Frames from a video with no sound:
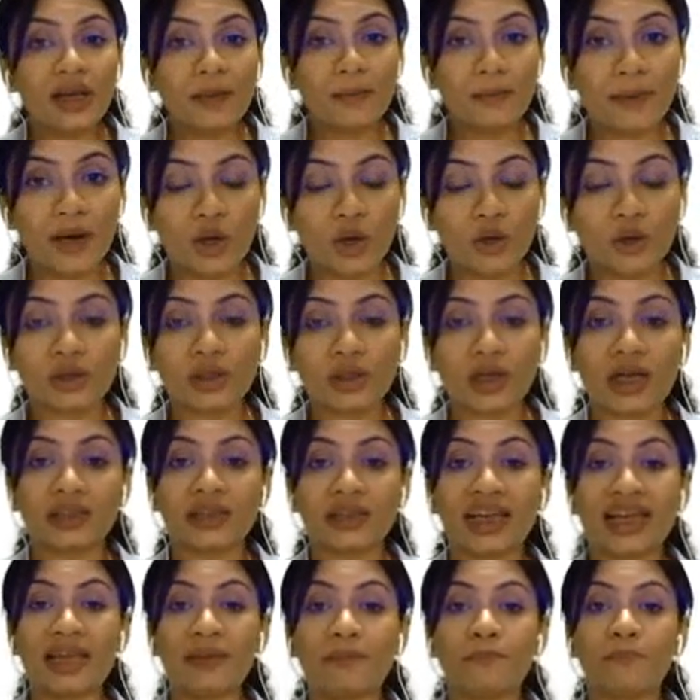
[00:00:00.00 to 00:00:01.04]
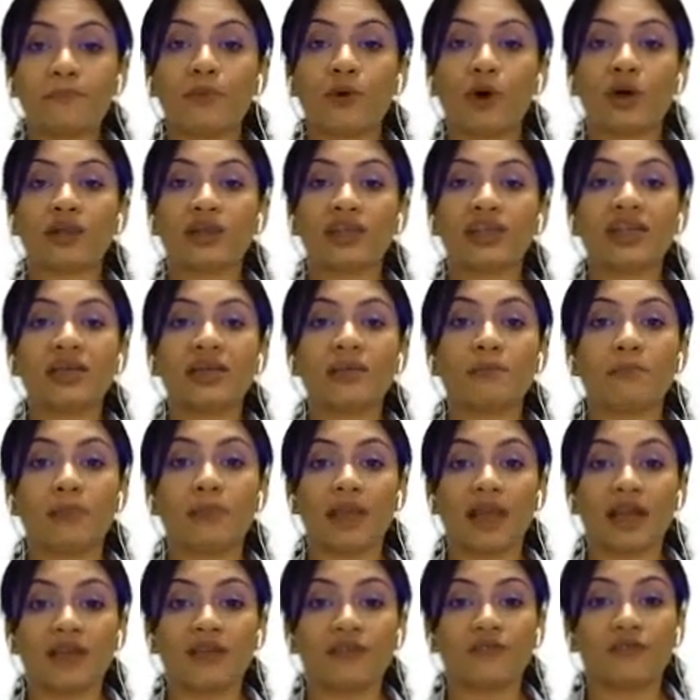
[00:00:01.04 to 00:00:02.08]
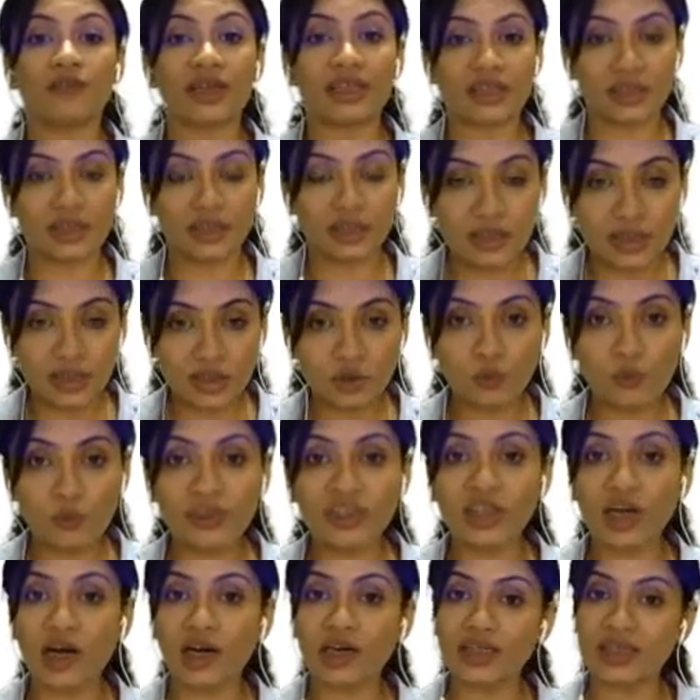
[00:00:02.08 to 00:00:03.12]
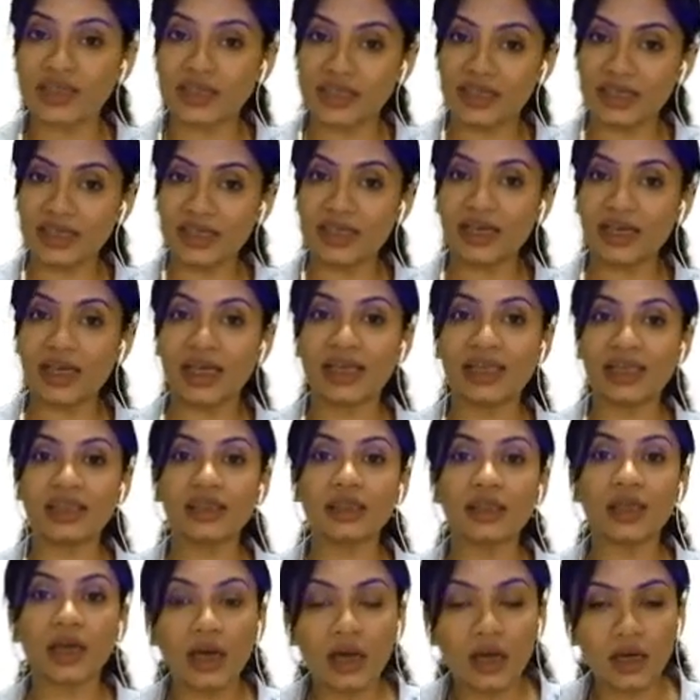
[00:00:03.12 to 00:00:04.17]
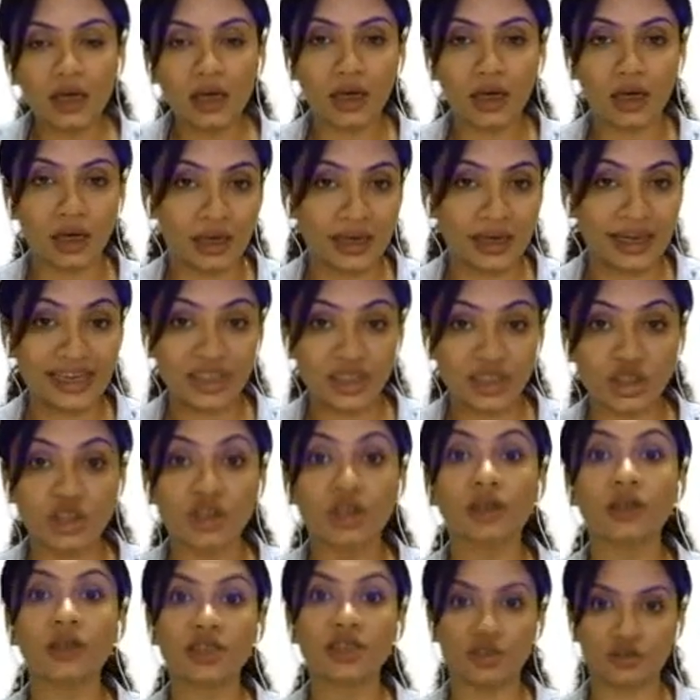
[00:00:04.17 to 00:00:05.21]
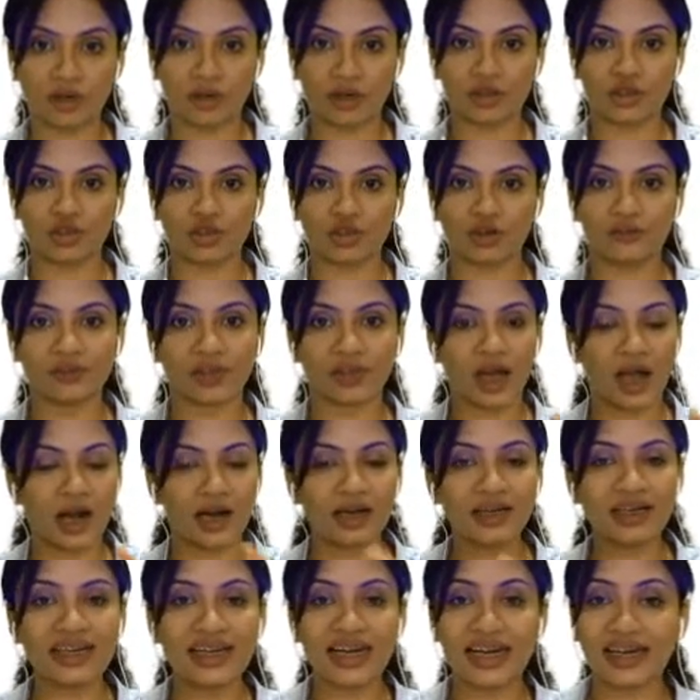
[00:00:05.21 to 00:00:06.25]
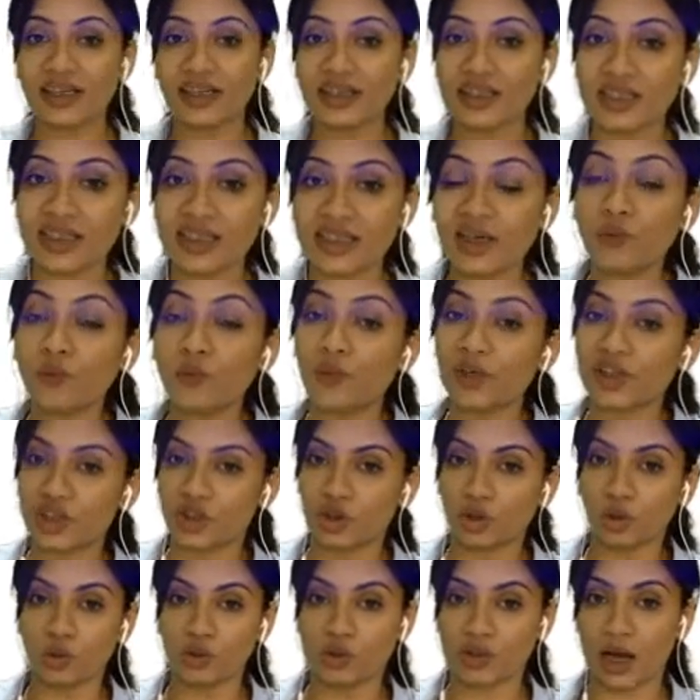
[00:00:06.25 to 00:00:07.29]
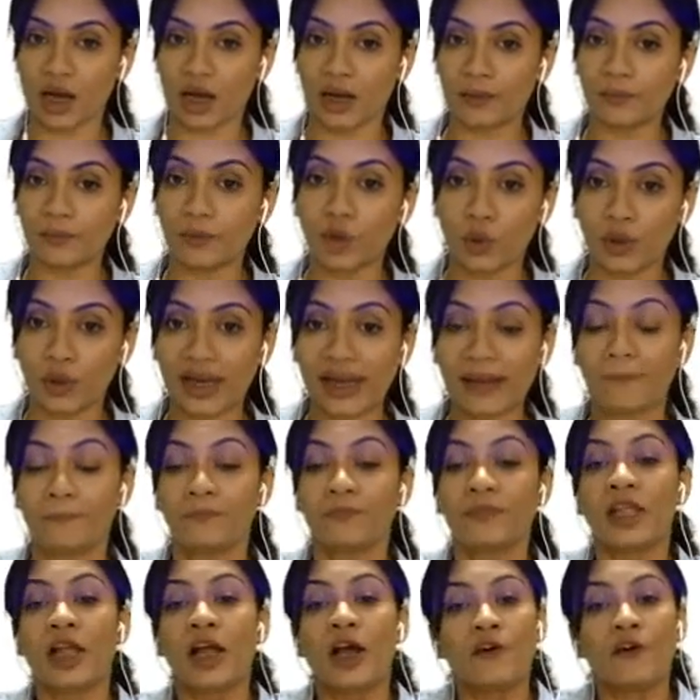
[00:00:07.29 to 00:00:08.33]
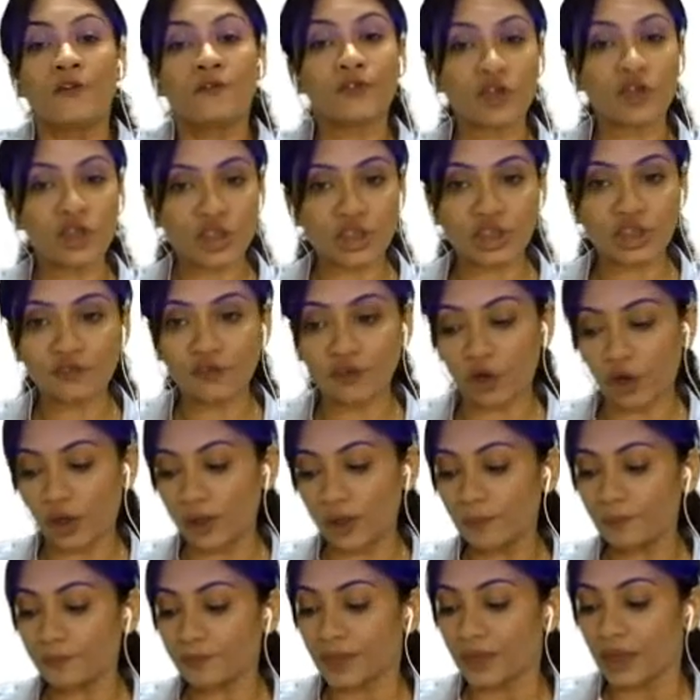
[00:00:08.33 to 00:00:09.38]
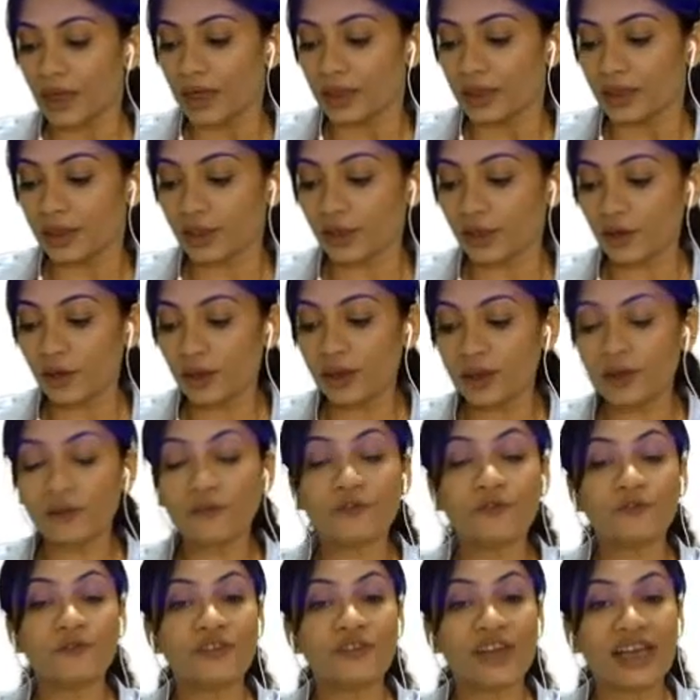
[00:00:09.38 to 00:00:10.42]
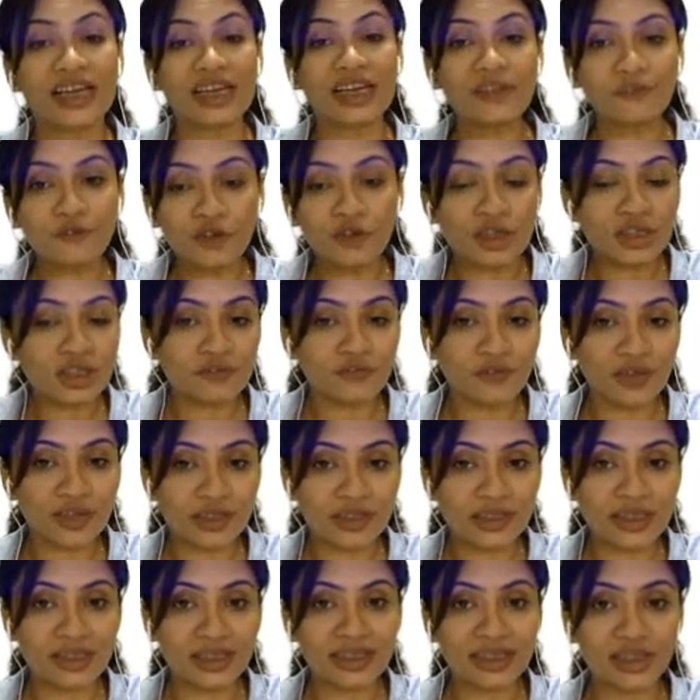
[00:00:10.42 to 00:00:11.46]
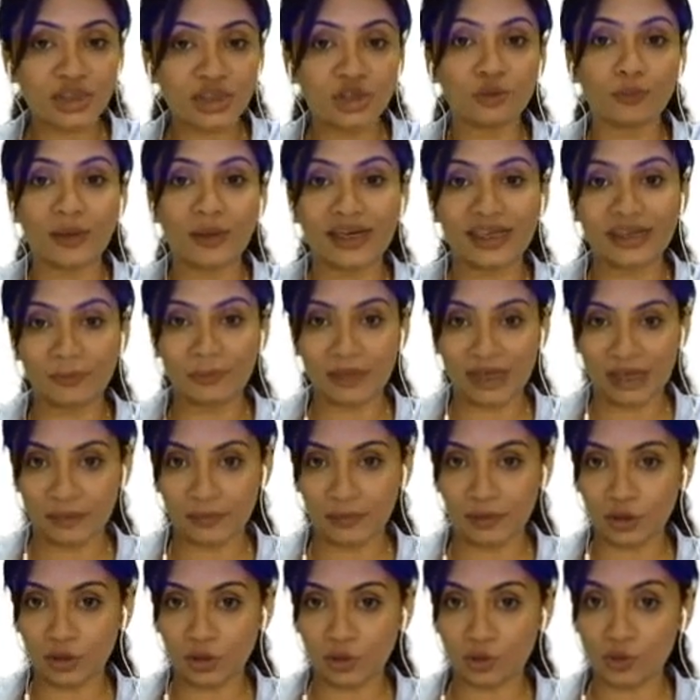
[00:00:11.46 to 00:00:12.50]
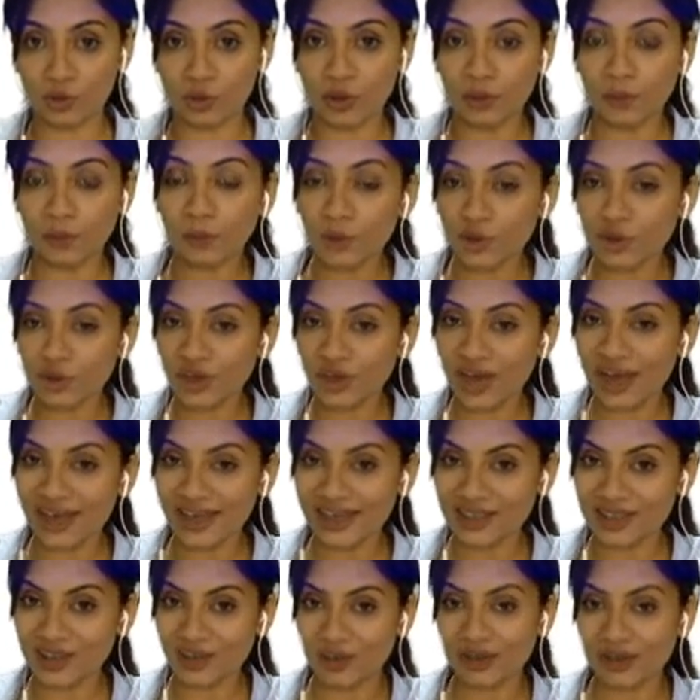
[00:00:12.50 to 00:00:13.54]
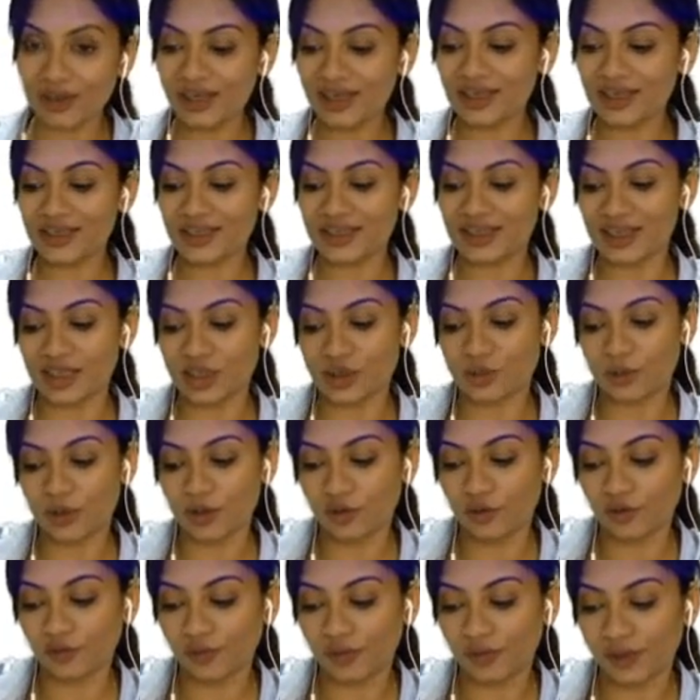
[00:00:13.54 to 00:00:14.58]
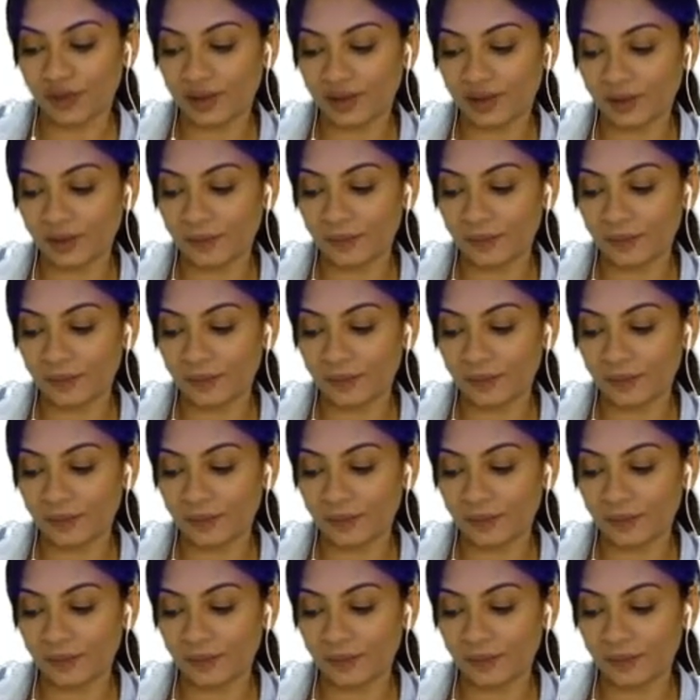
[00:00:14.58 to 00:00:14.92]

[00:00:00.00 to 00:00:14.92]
about the important blood vessels which are seen in the external structure of the heart, let us see which those are. Okay, first of all, the very first vessel that you might be able to put your eyes on is this one over here.